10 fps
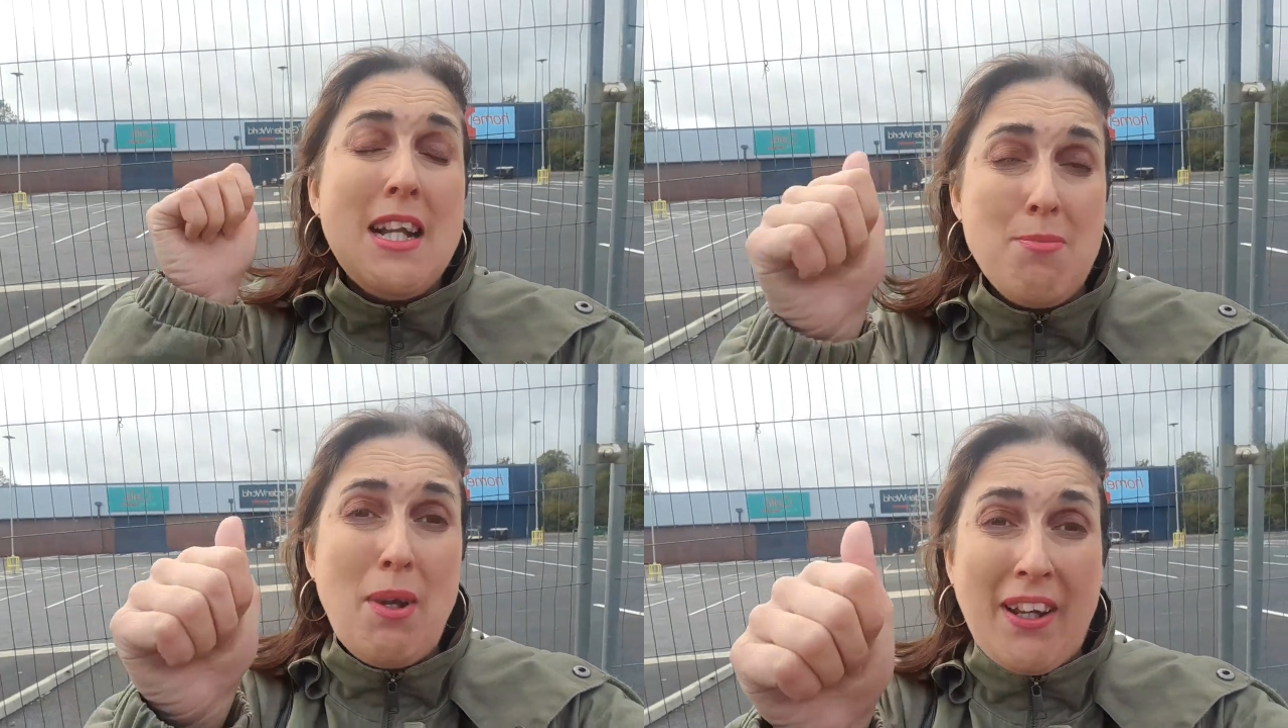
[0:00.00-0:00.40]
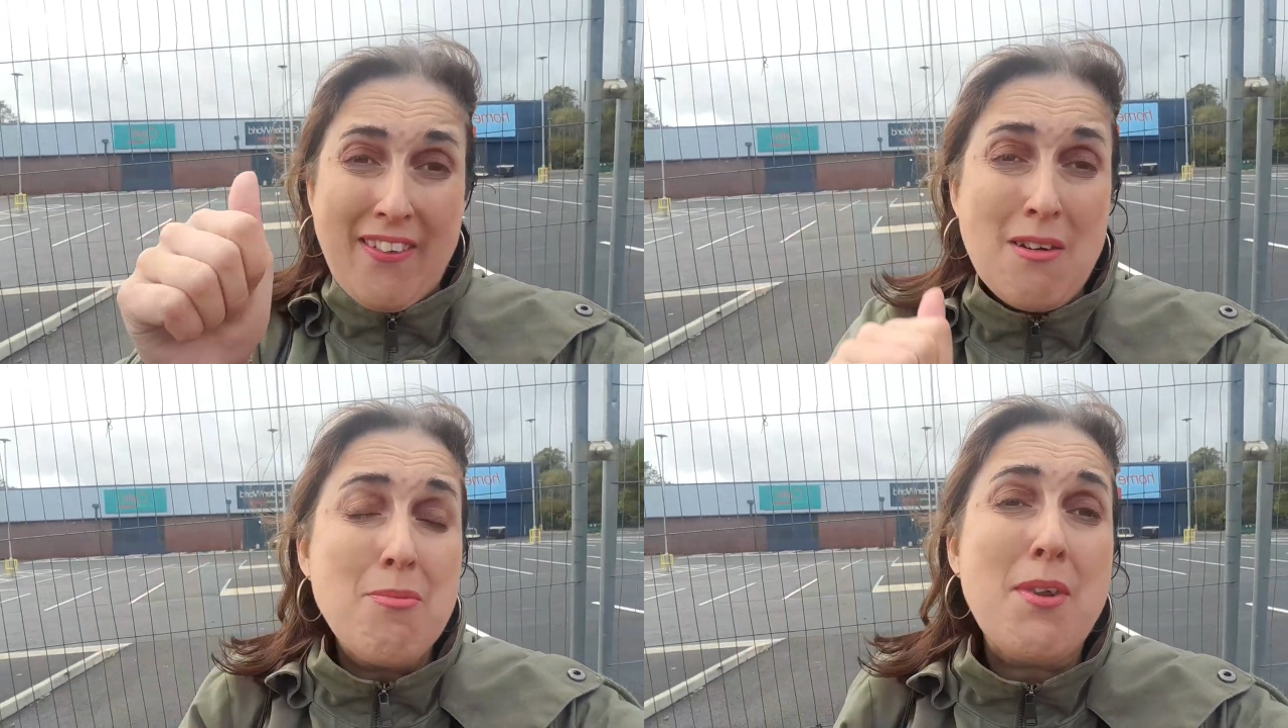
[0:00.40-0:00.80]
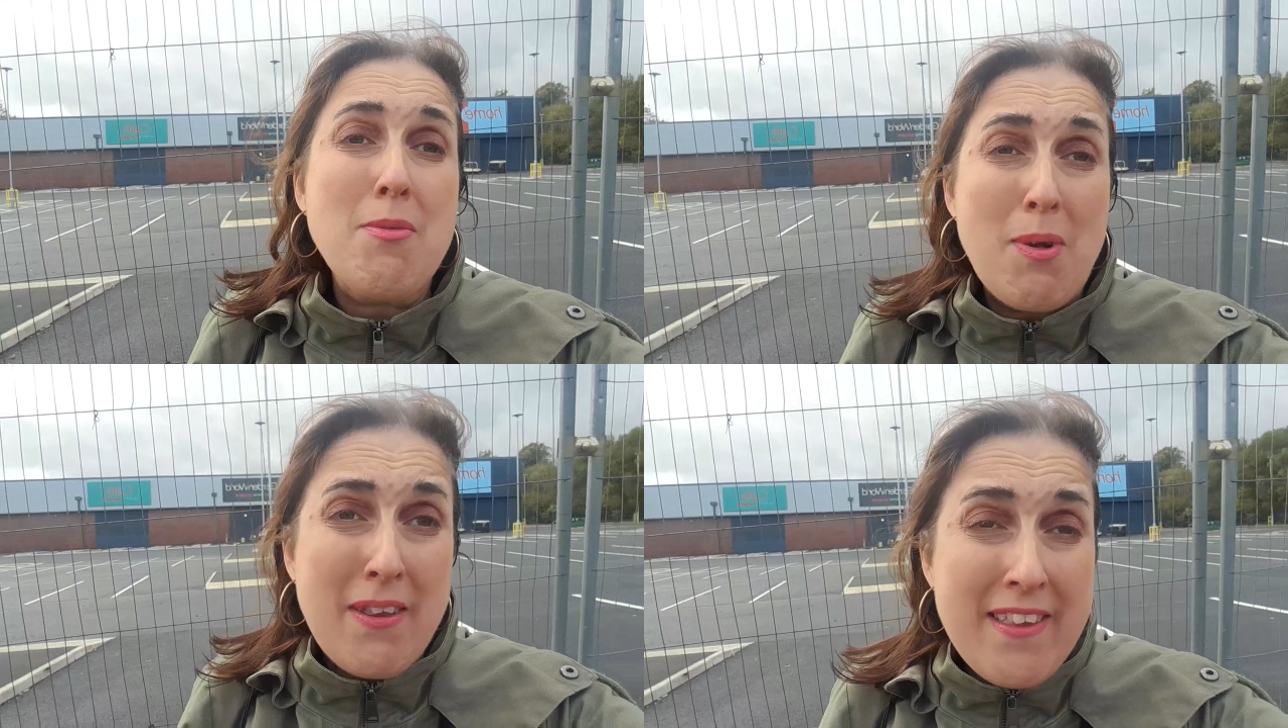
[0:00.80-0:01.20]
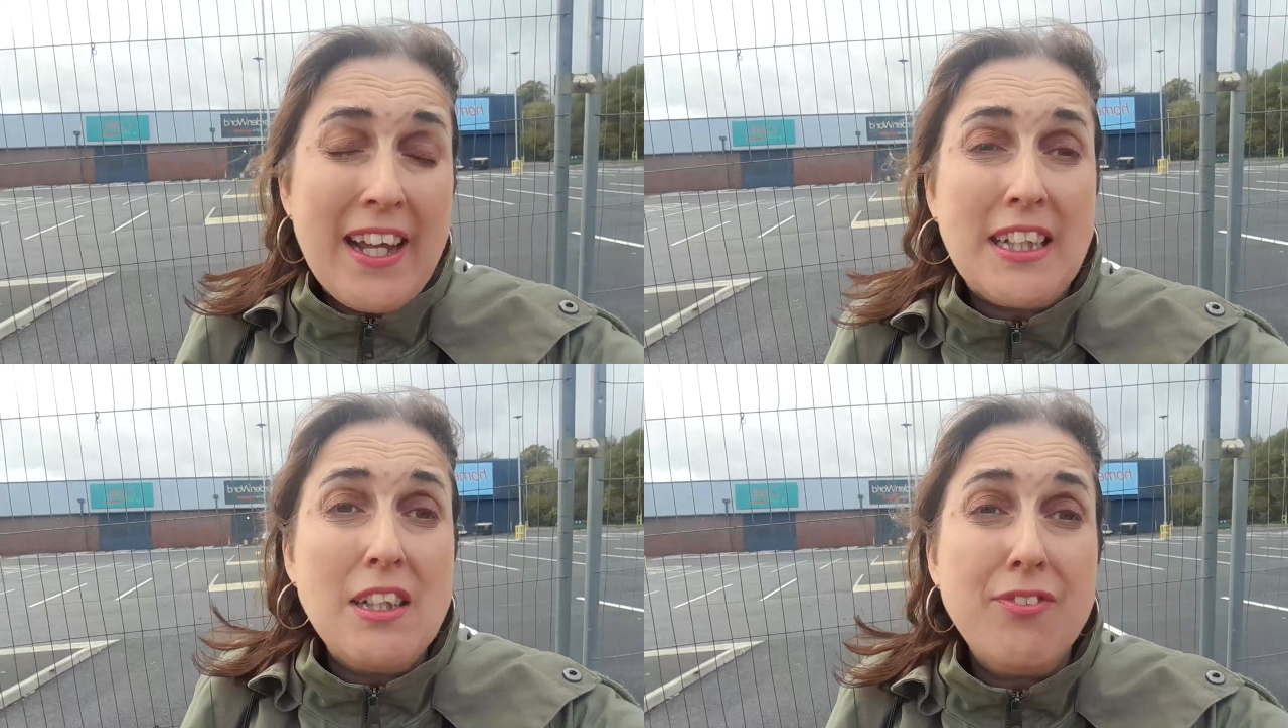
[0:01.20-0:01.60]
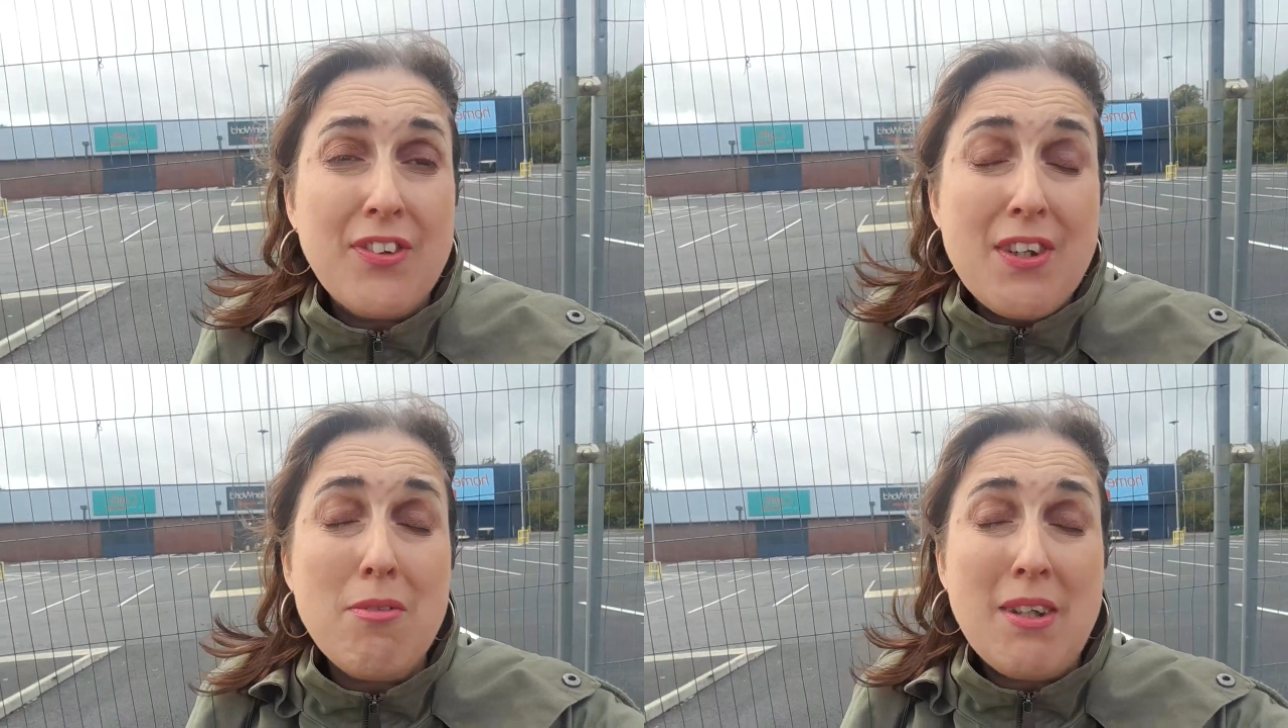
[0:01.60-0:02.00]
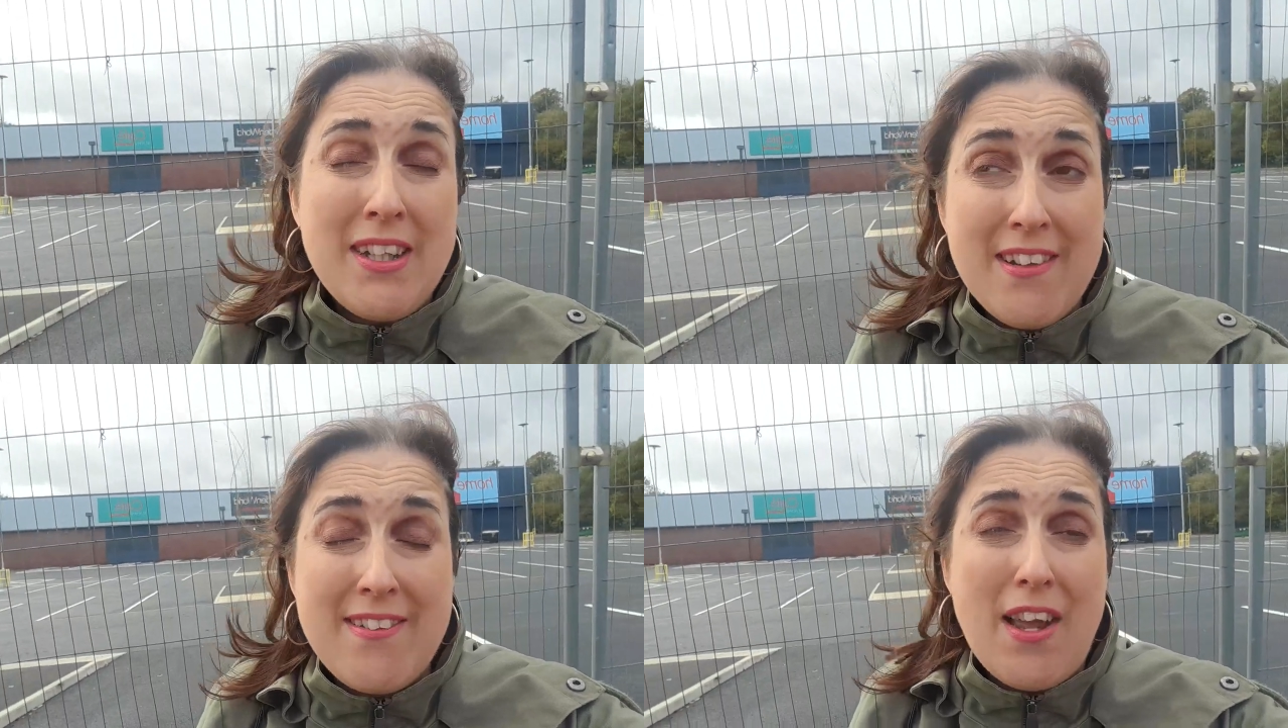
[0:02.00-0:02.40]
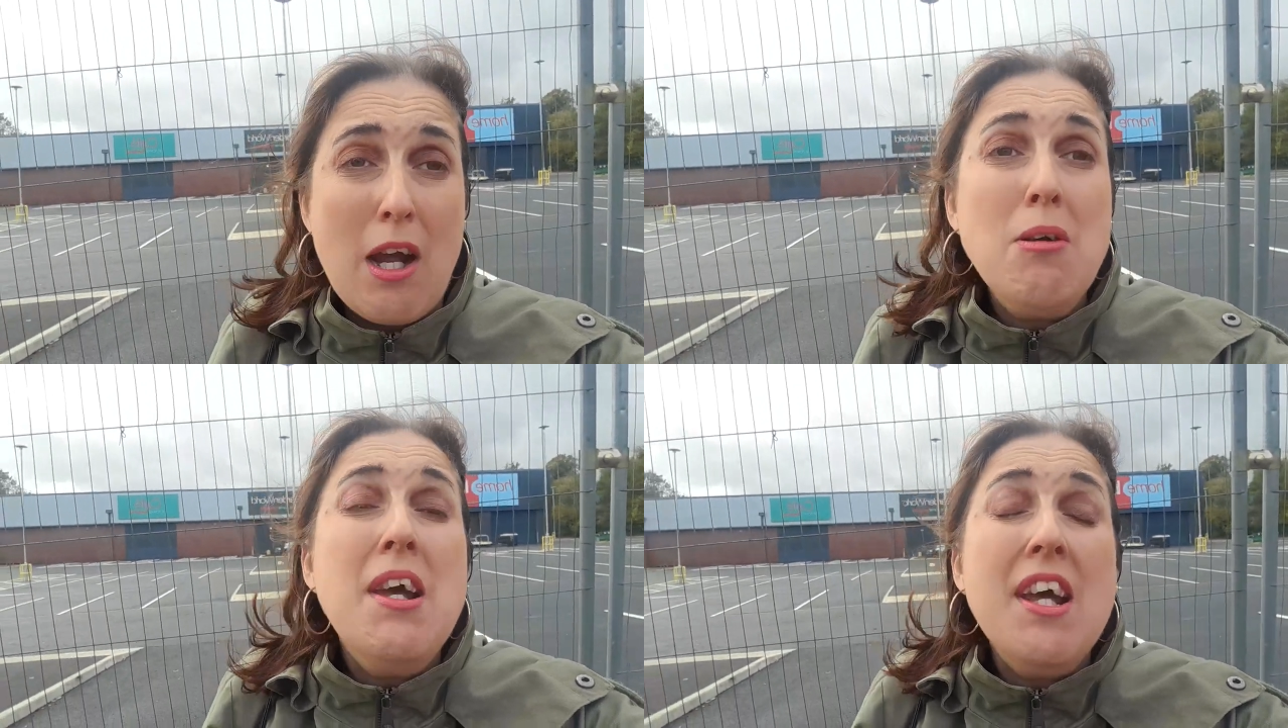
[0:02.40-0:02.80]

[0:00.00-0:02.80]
a big thumbs up and thank you for doing so.